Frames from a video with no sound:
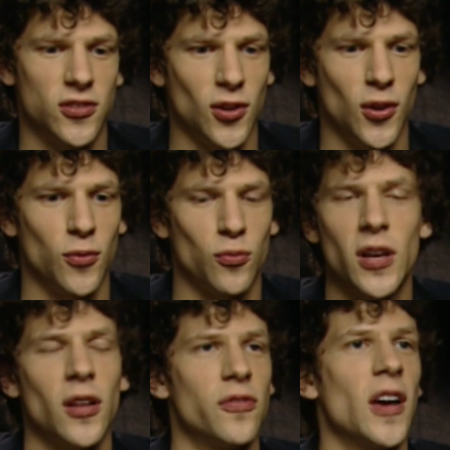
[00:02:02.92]
still
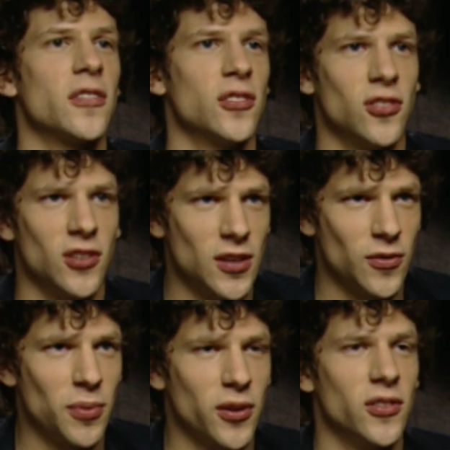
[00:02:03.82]
real effects. It's just a
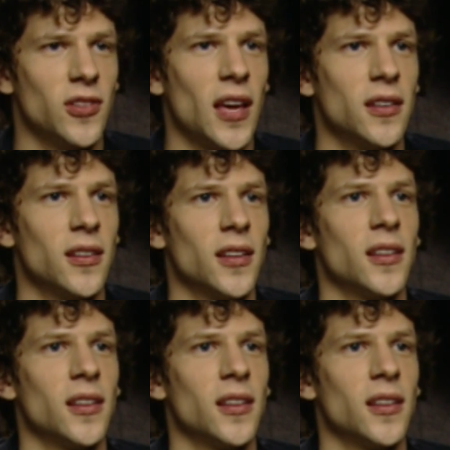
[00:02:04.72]
different person's hand.